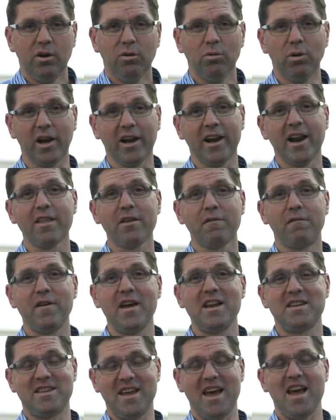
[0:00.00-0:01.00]
Well, another
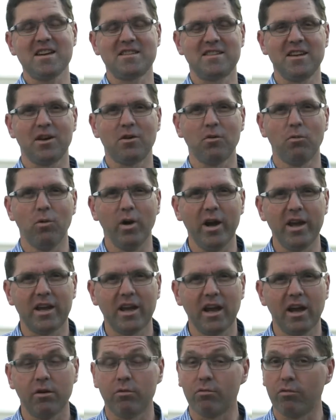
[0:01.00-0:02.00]
fantastic
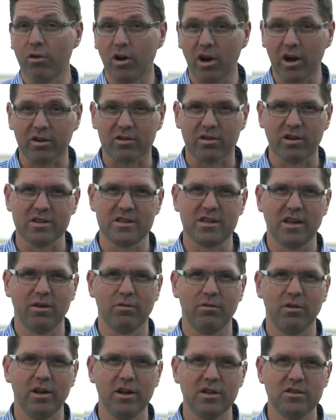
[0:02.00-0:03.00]
weekend right across our
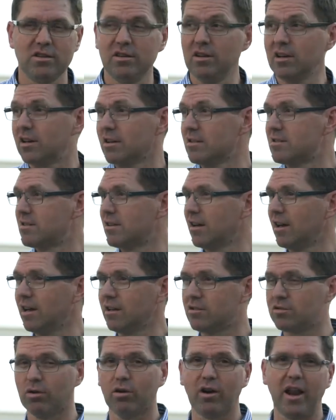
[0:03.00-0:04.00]
region. You can see
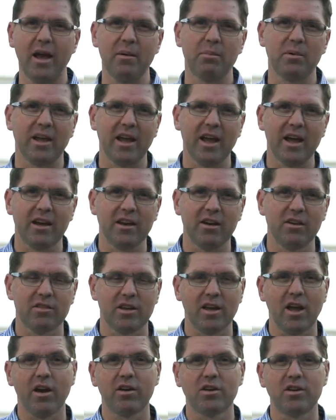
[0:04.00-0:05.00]
it's all happening out here at
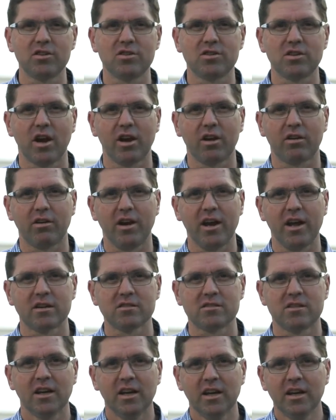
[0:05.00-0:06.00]
the Oakey
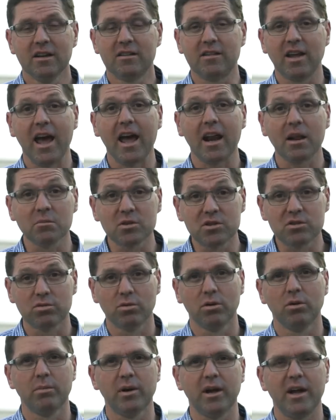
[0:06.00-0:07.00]
Showgrounds. TADAMS,
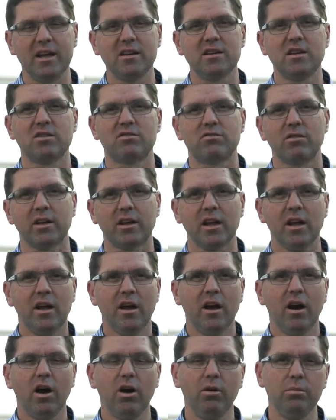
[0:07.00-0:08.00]
Toowoomba and District
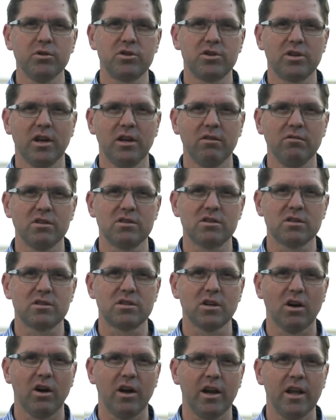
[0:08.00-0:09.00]
Old Machinery
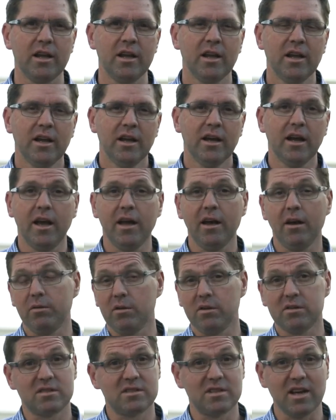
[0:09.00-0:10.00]
Society.
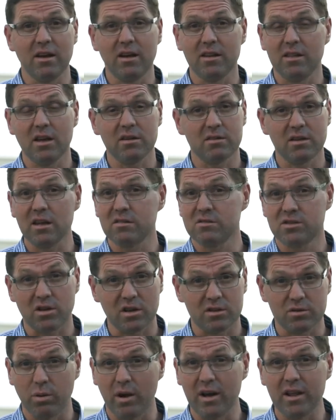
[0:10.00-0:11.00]
That's the
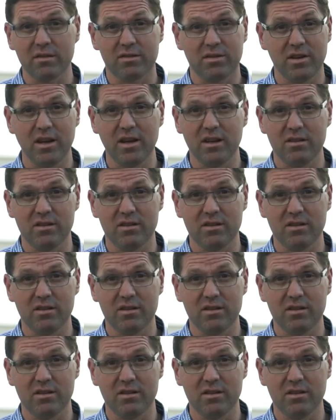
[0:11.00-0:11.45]
20th year